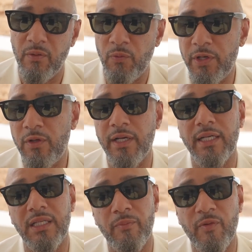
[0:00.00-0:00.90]
when you look
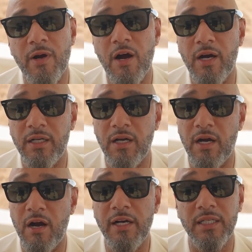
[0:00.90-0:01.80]
at them from an
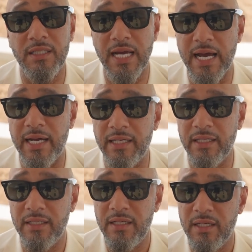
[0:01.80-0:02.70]
artist side,
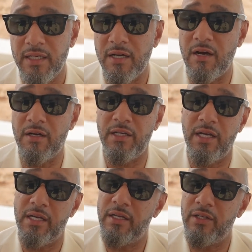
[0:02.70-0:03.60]

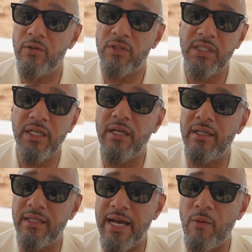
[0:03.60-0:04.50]
you'll
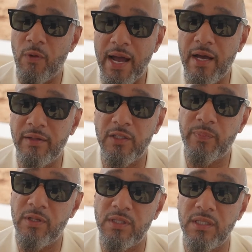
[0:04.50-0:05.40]
see that, wow, this
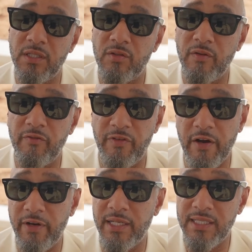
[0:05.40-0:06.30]
person is
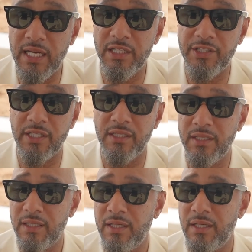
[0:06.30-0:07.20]
very intelligent.
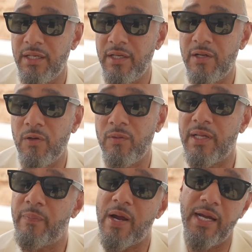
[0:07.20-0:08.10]

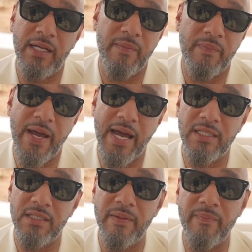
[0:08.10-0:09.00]
They probably didn't
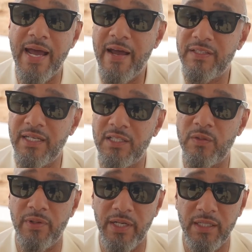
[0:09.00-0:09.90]
pass the math
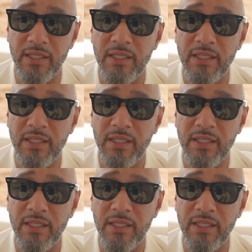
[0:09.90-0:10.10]
test, but